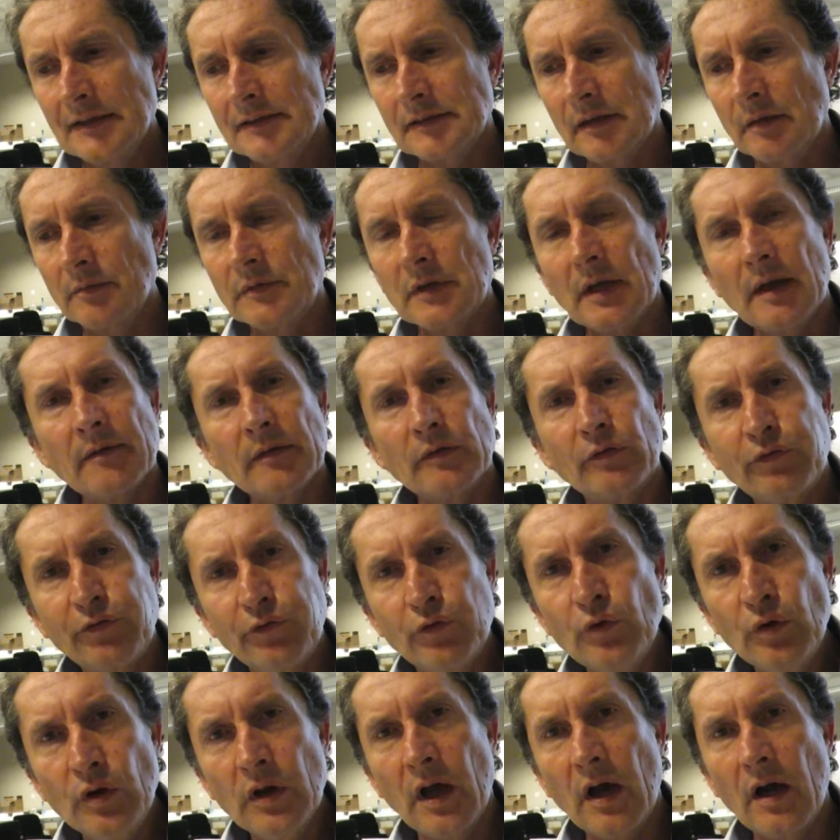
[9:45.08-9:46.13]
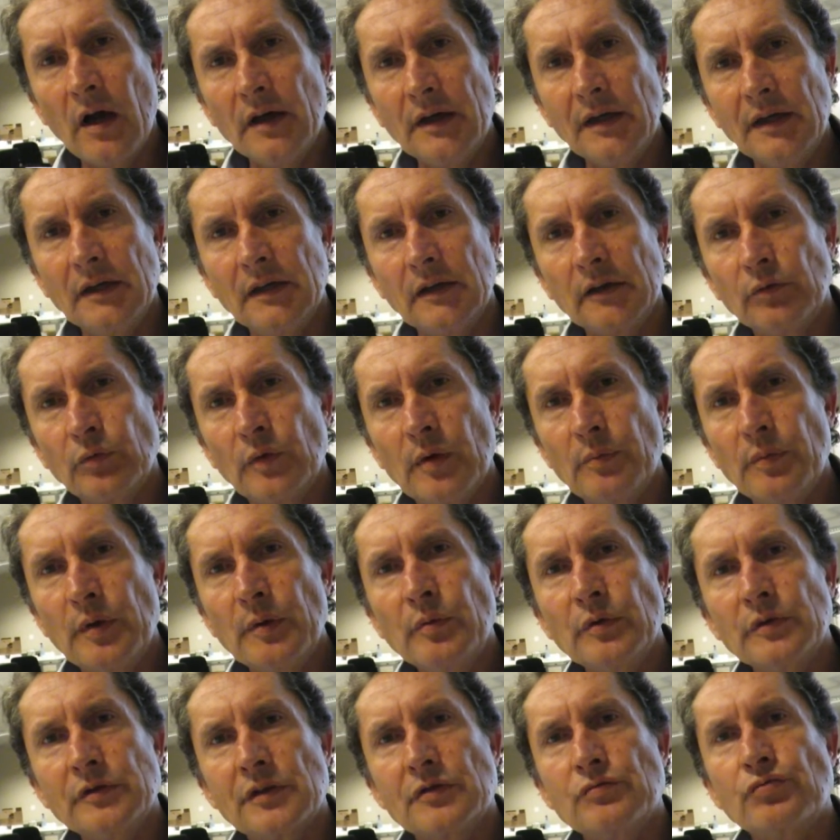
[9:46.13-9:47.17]
sometimes foolhardiness where
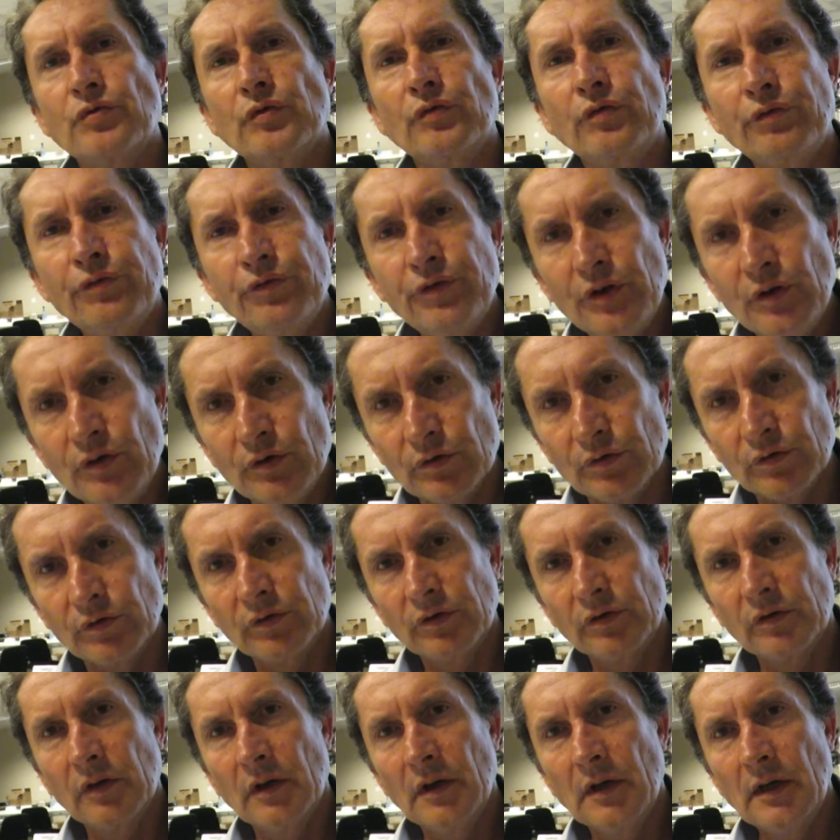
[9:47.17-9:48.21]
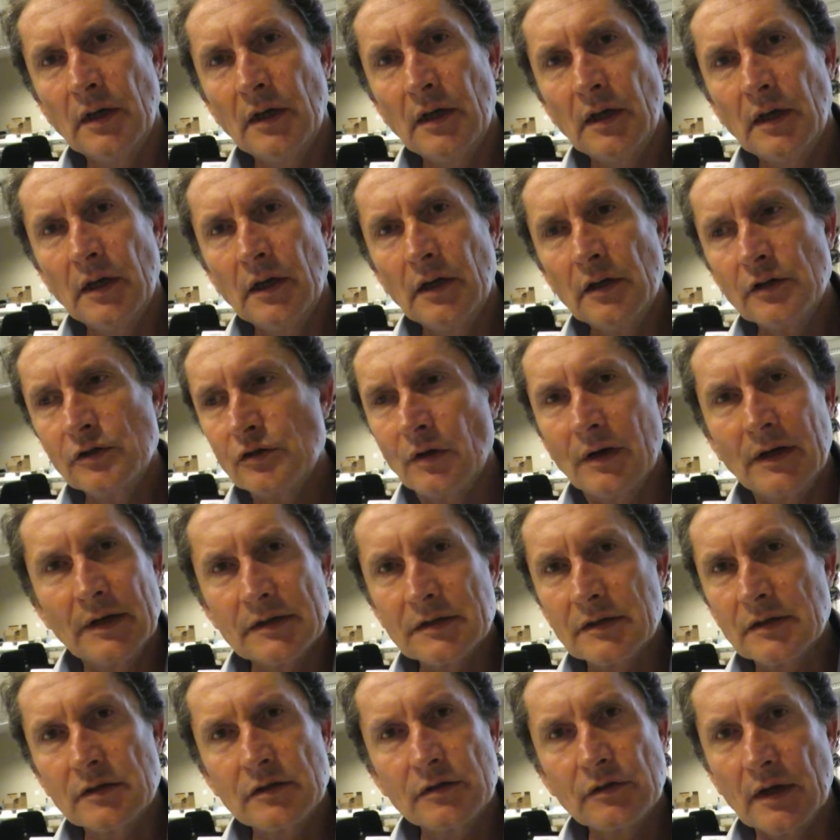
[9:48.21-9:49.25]
people just refuse to
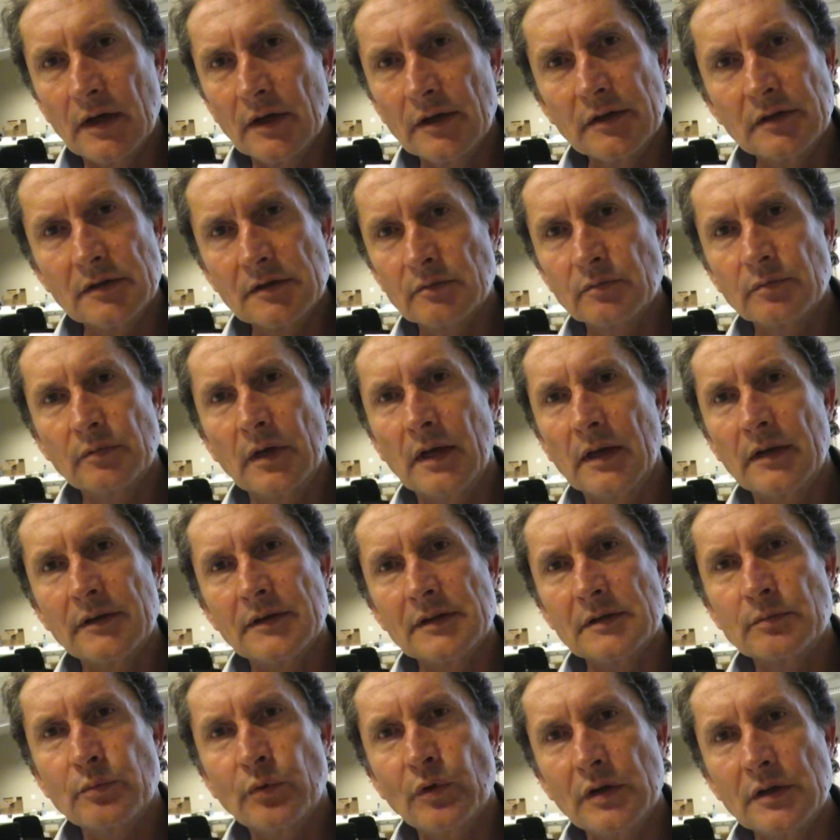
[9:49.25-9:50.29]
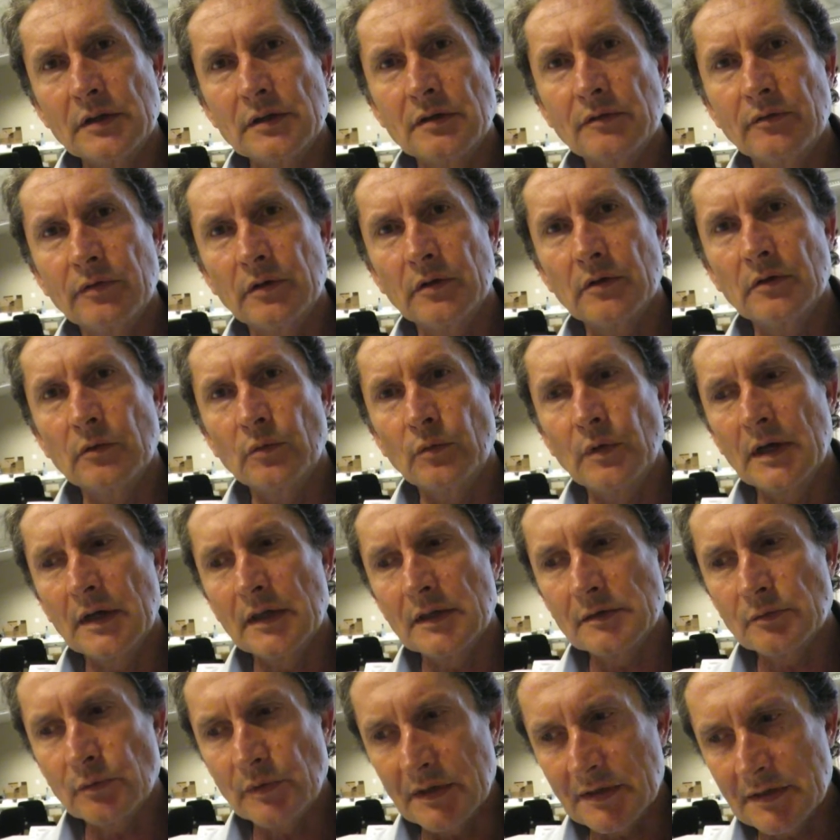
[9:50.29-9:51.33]
listen to others' points of view.
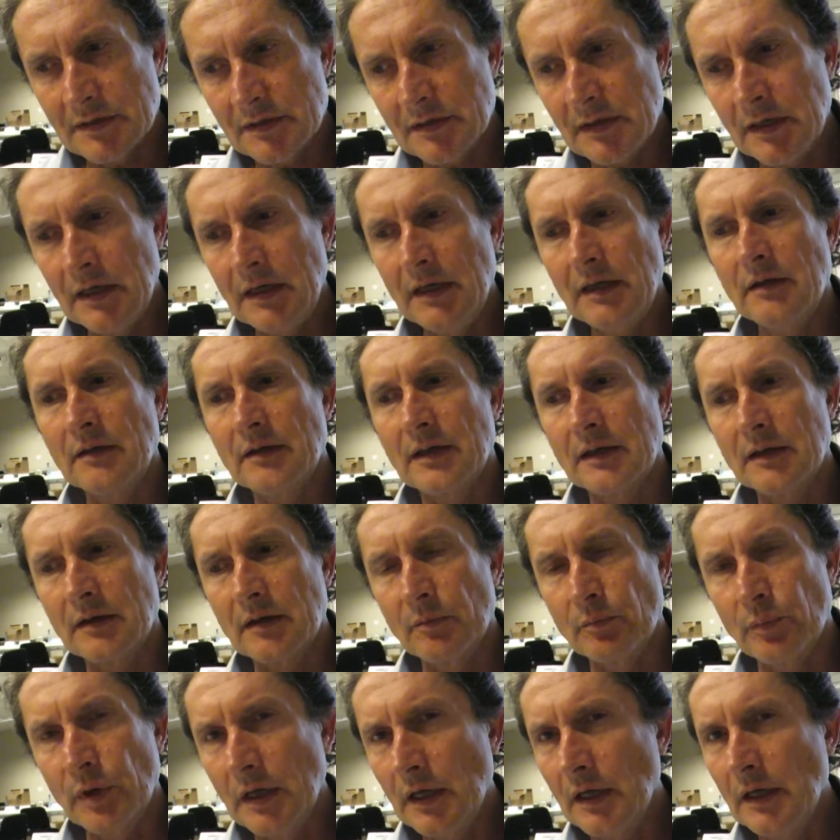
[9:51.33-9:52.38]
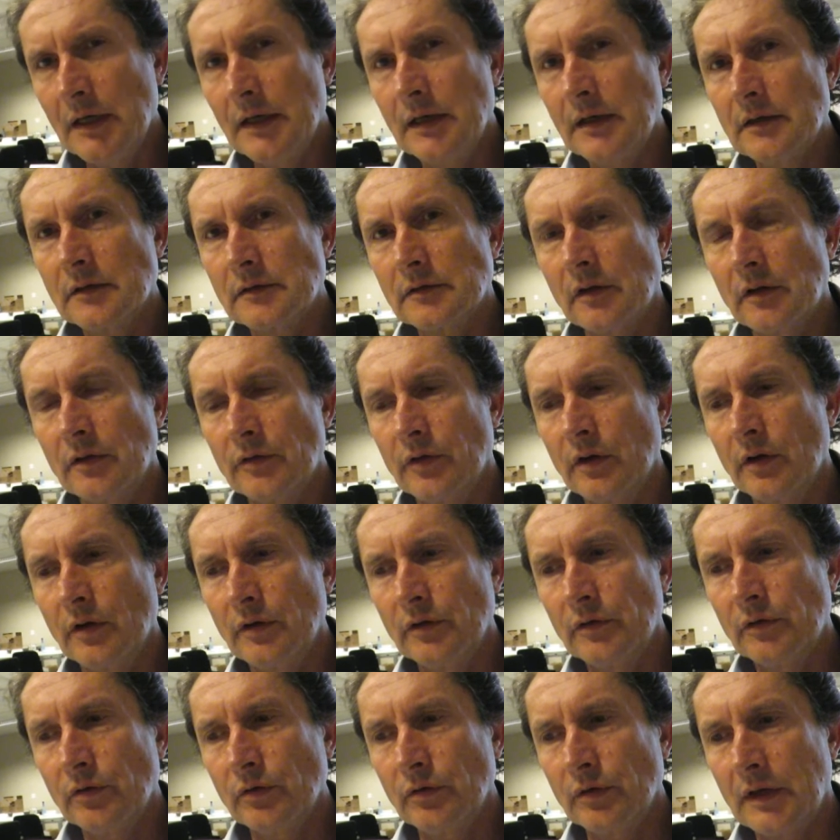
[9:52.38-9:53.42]
Whereas we see that the better leaders are
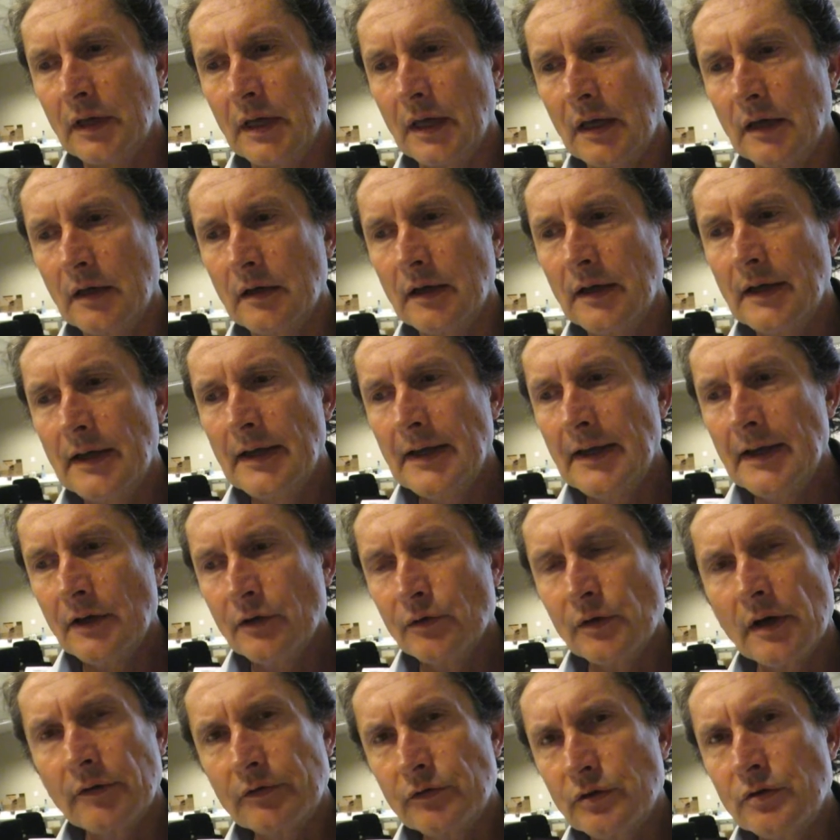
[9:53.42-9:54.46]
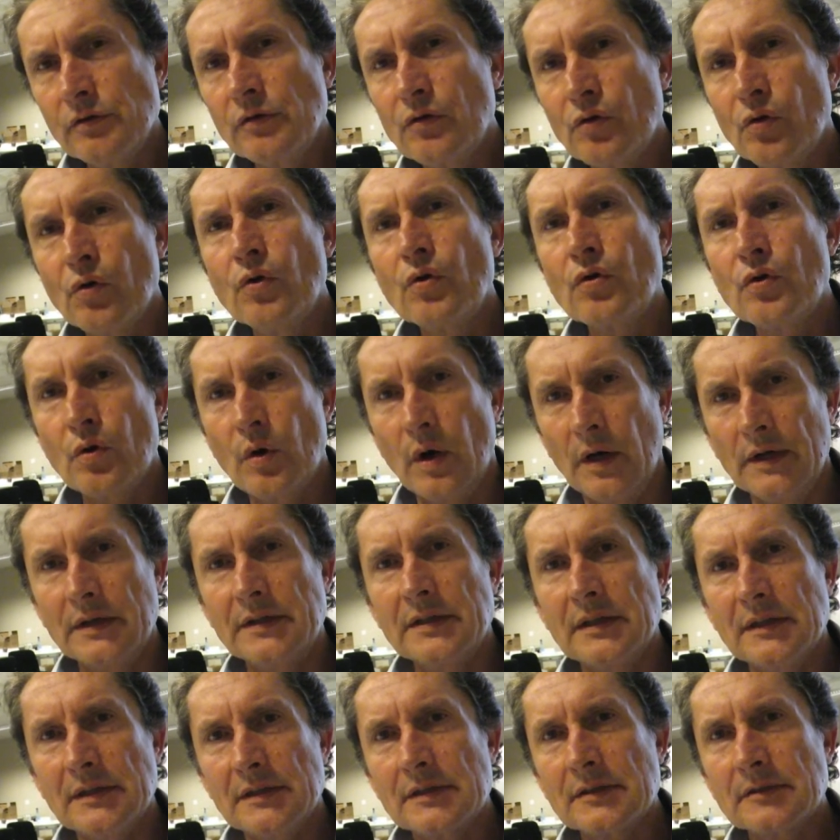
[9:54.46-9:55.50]
those who have two core
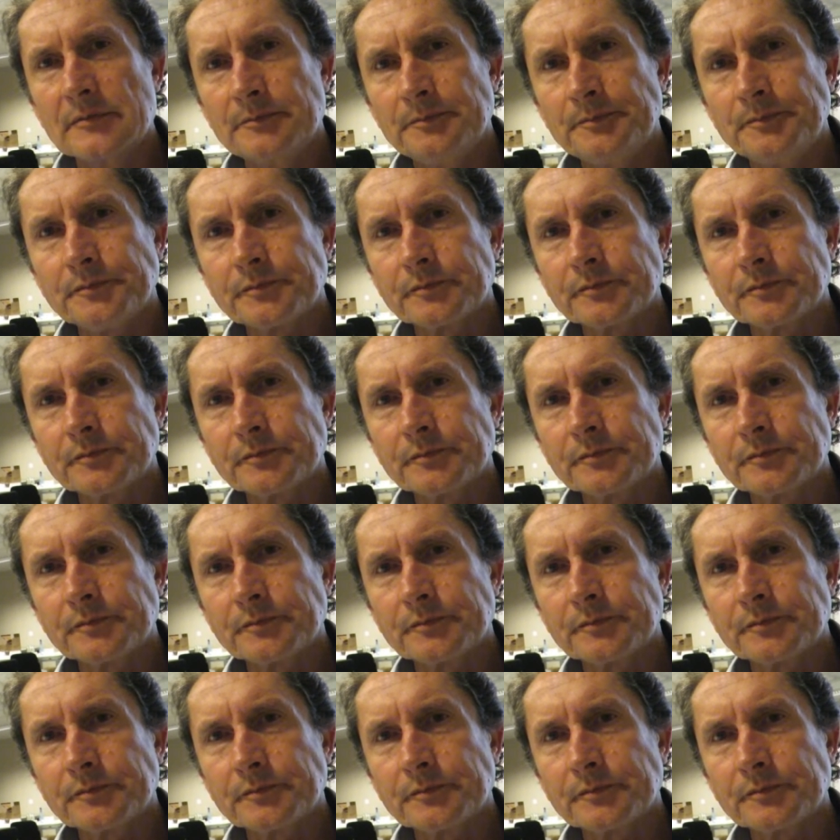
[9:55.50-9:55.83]
qualities.